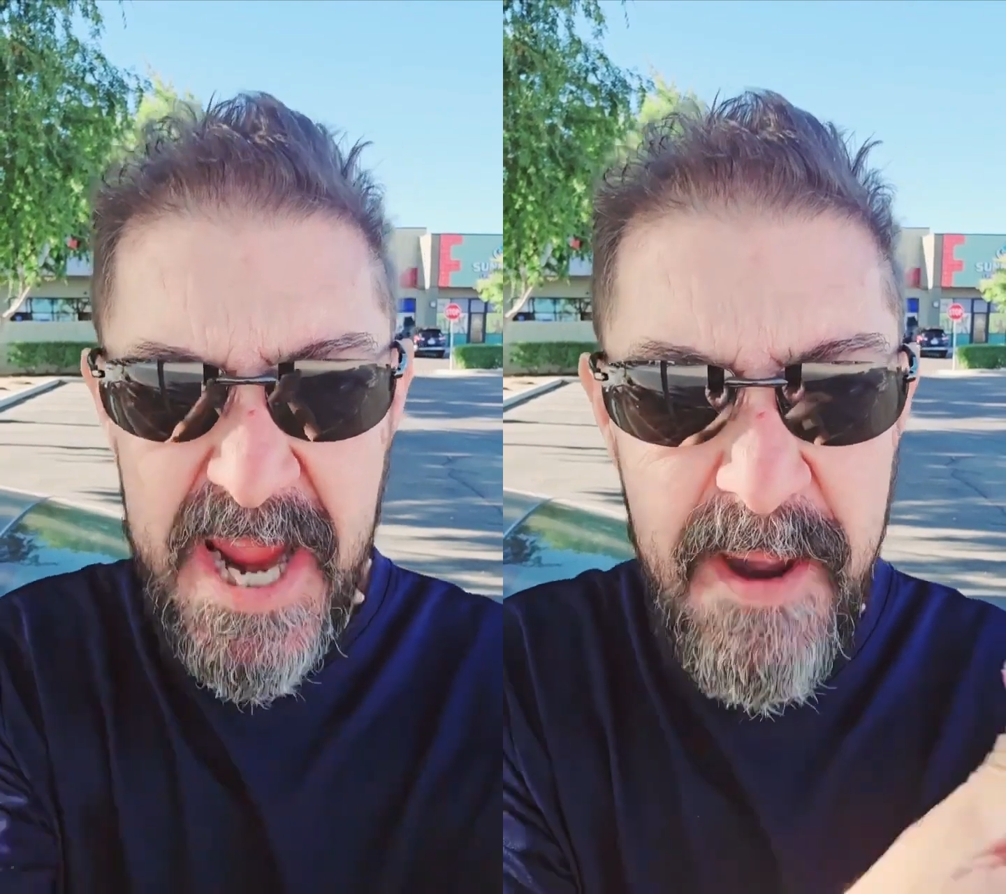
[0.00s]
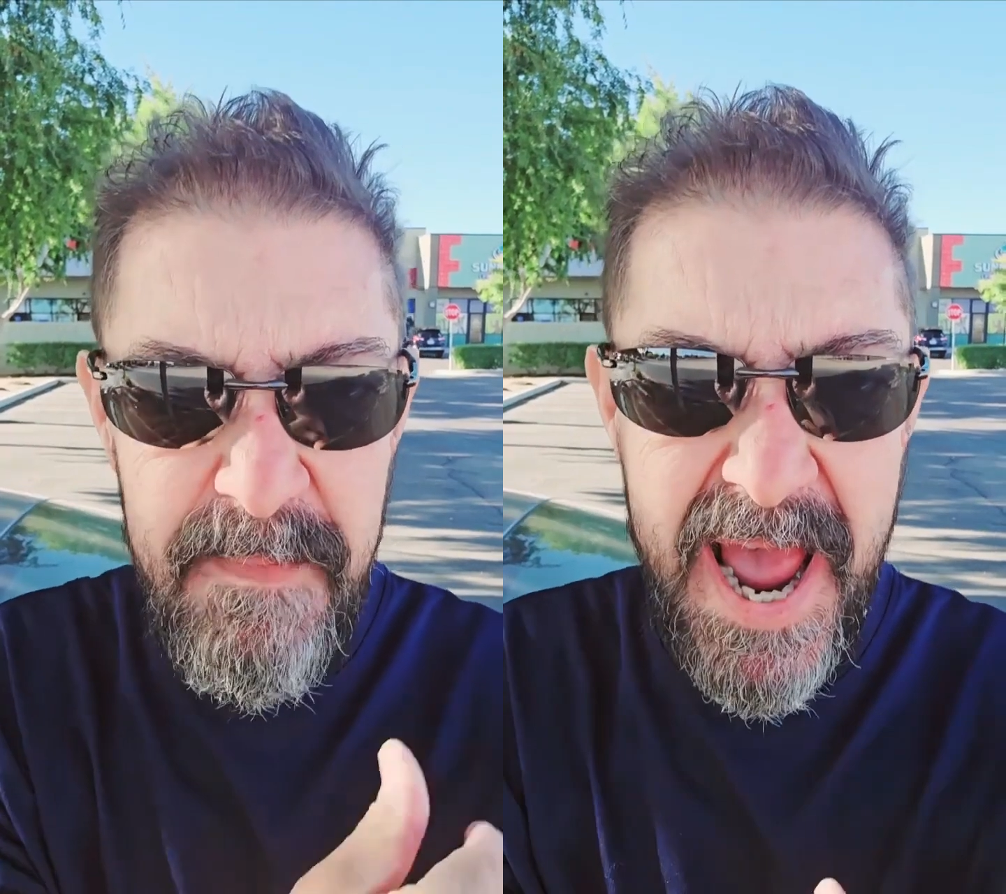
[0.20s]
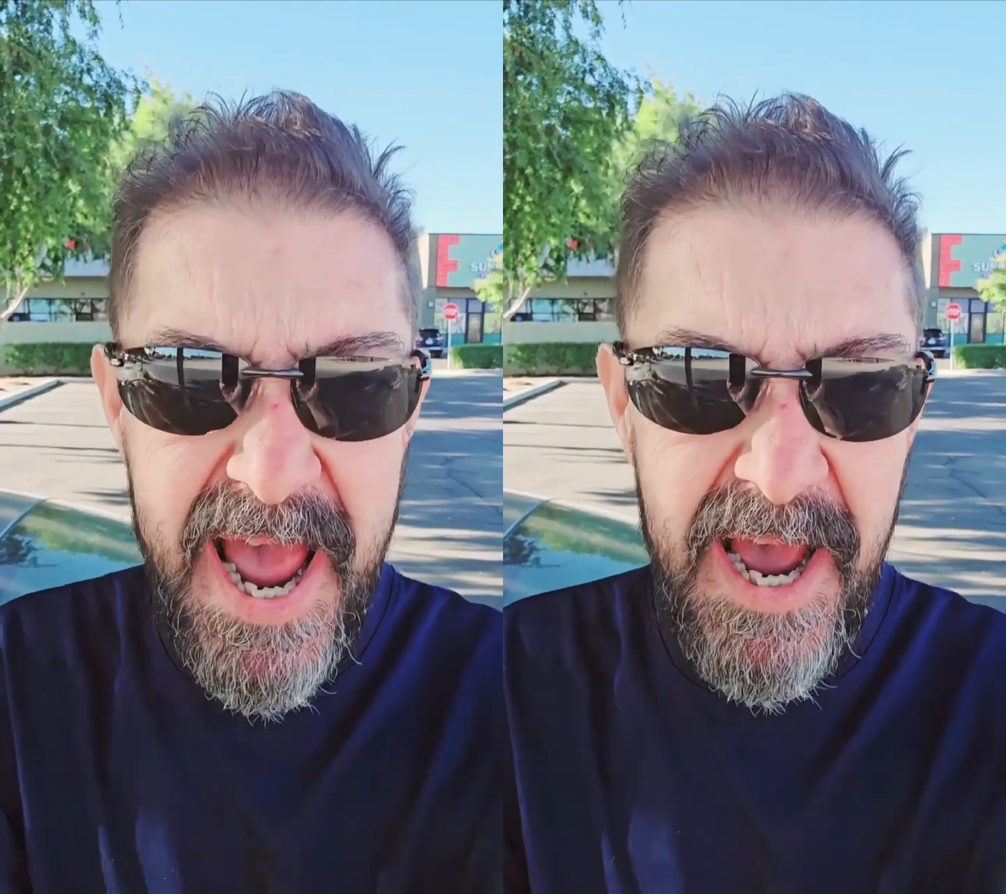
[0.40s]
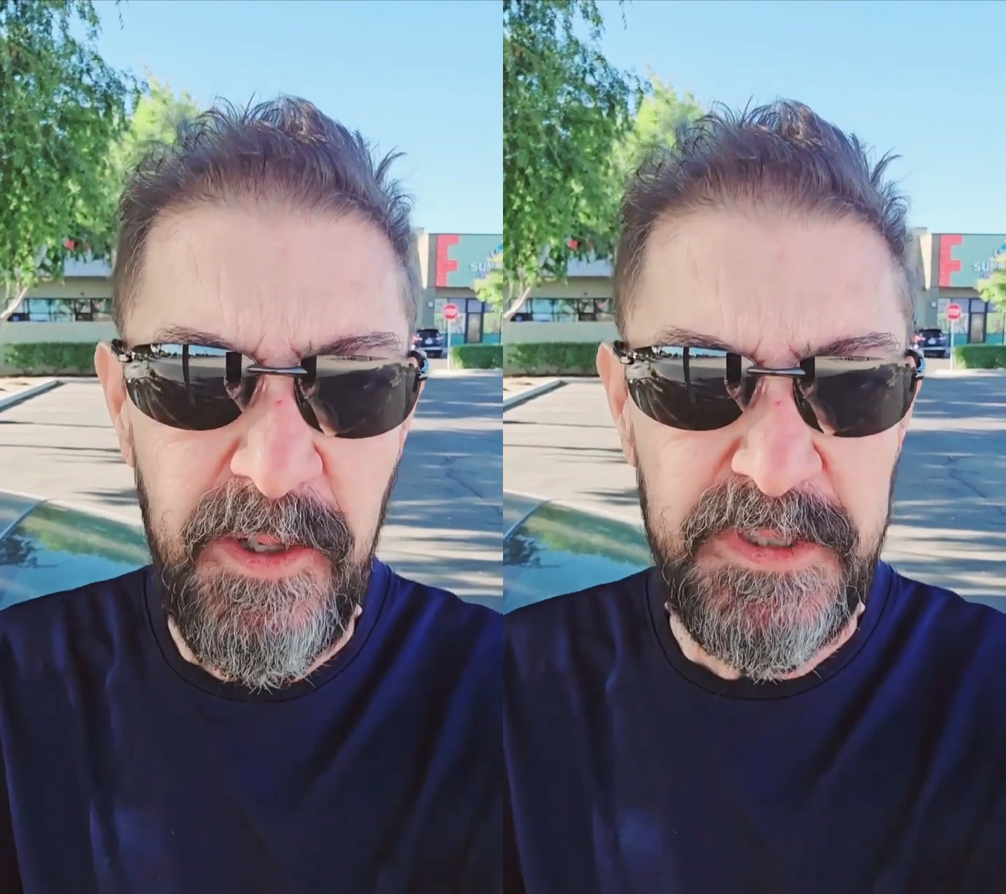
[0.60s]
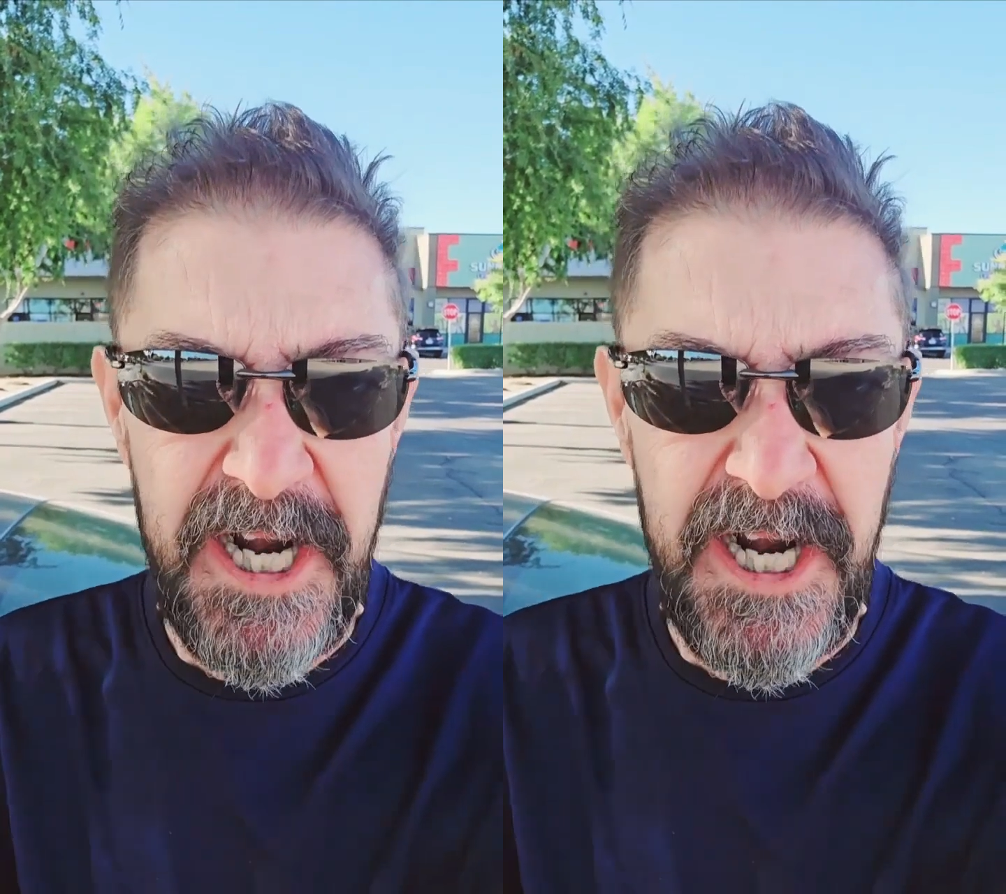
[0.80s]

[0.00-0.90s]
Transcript: Come out,